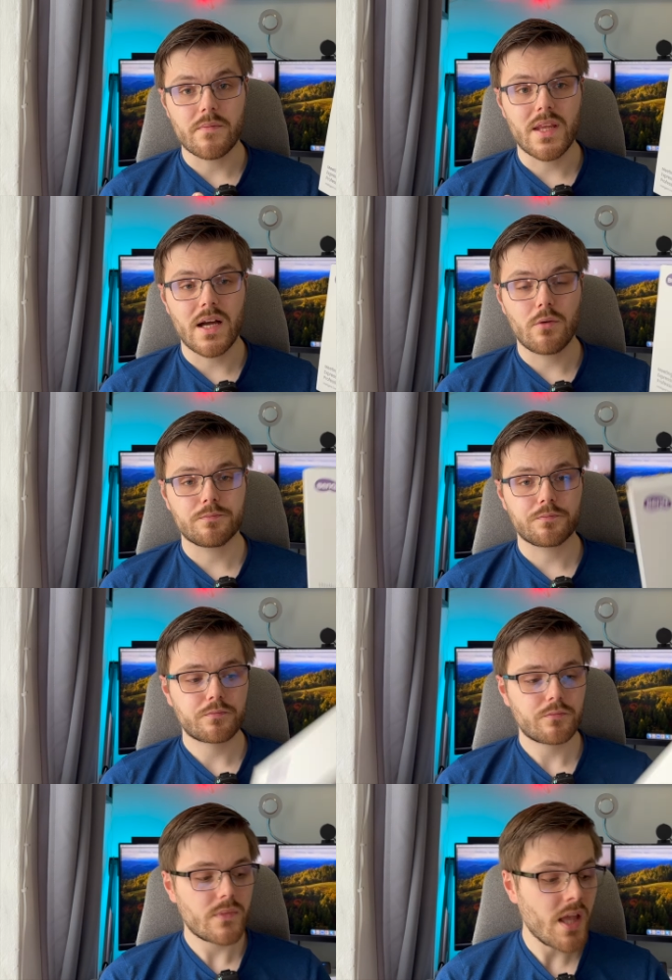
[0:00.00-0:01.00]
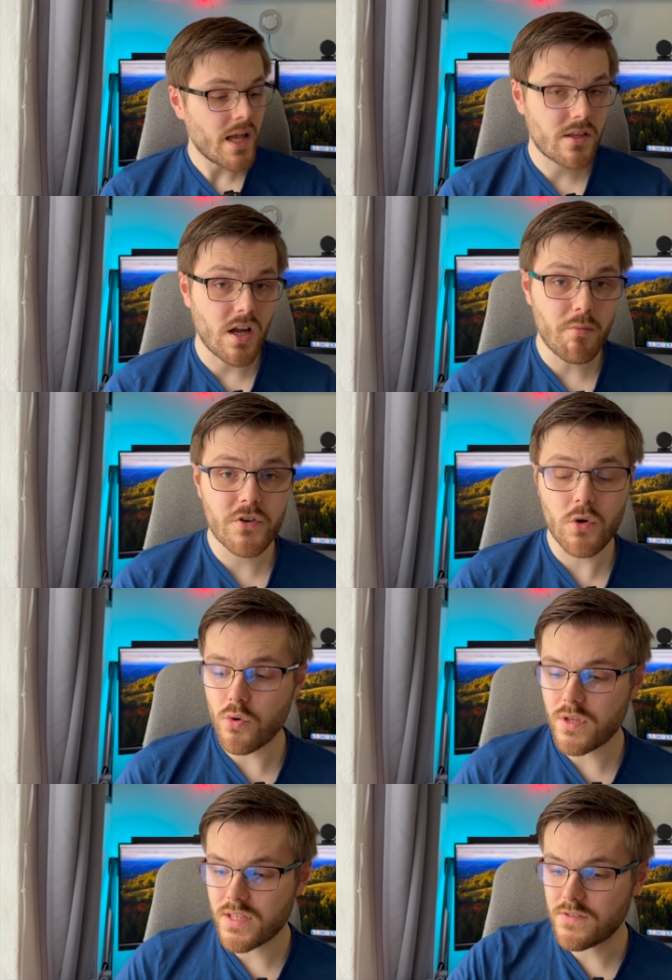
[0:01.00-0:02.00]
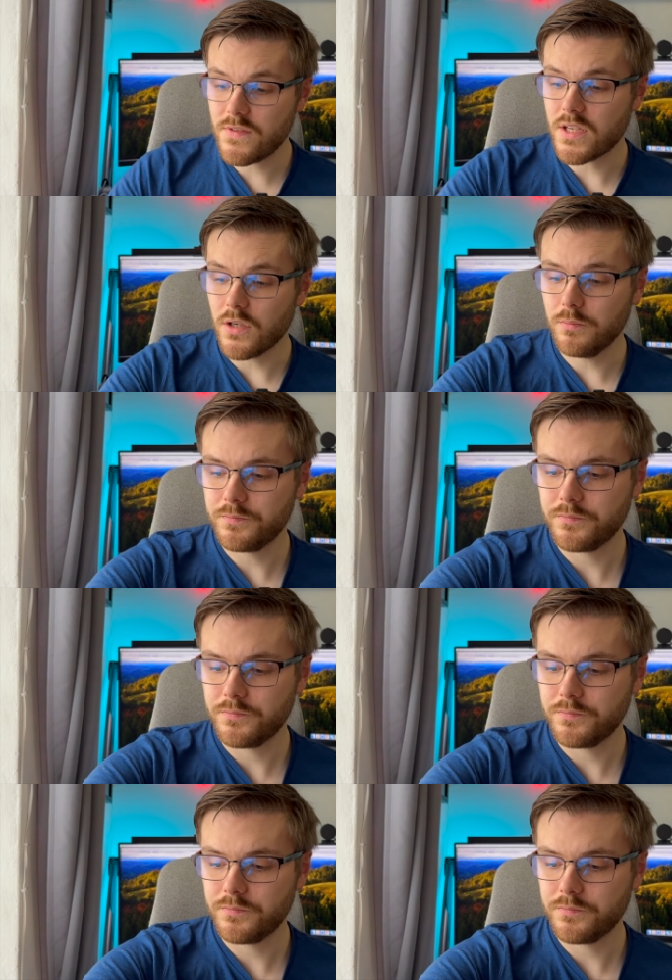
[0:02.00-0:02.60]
Now, at the time of recording this video,